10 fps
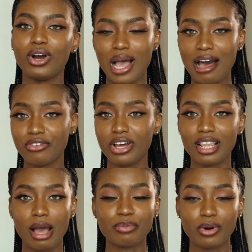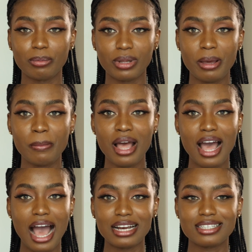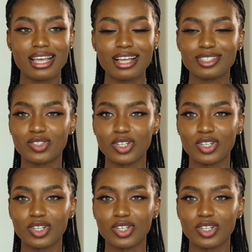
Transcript: To avoid that problem, I decided to